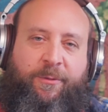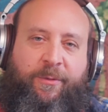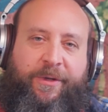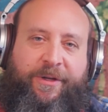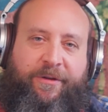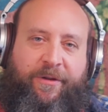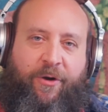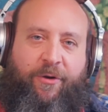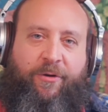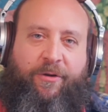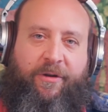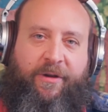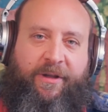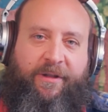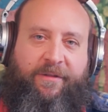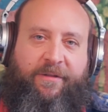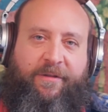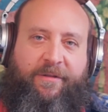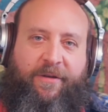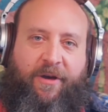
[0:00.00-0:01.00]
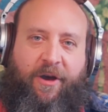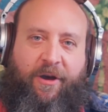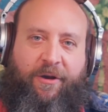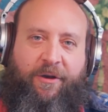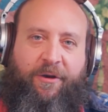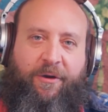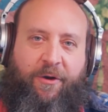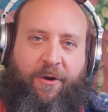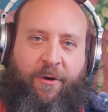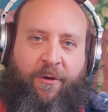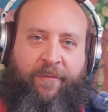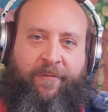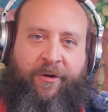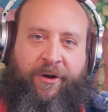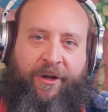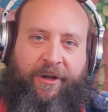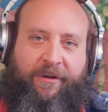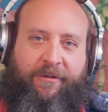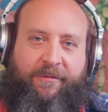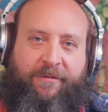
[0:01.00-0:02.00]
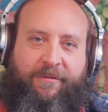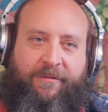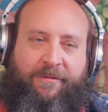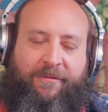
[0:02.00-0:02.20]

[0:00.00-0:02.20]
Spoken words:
We don't need to talk over it.